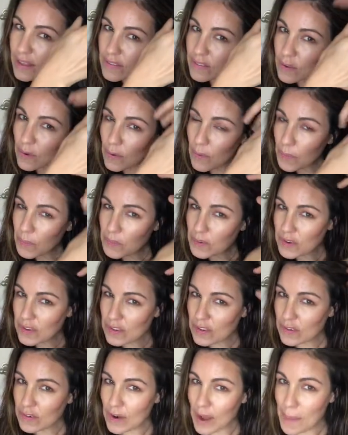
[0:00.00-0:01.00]
So
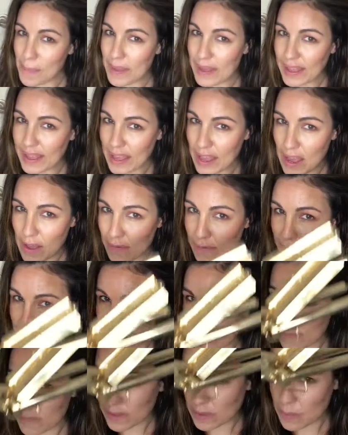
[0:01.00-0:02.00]
just grabbing a
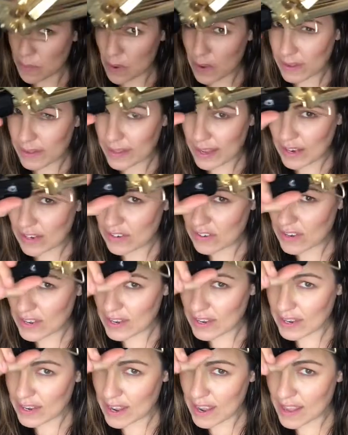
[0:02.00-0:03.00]
small
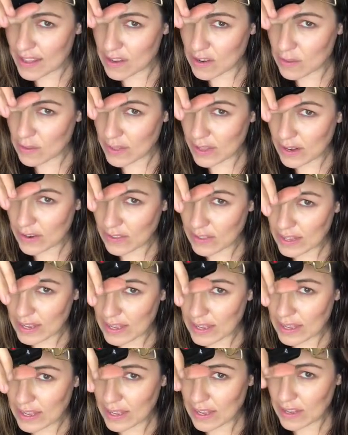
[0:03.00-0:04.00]
section, and you
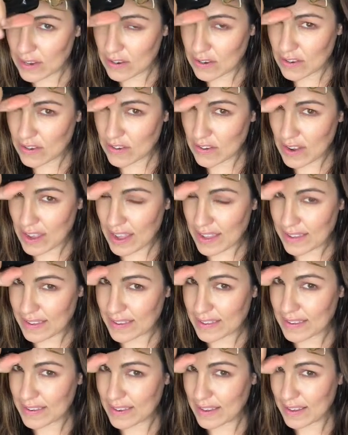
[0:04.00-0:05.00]
literally
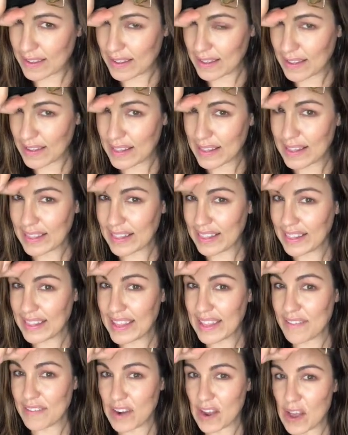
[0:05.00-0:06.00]
just
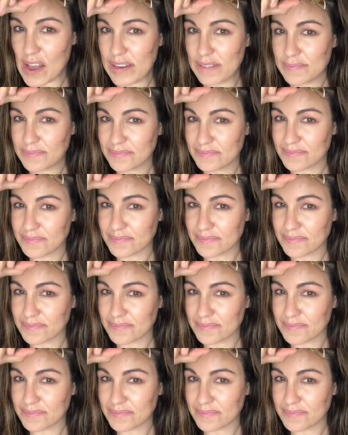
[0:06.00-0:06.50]
leave it on.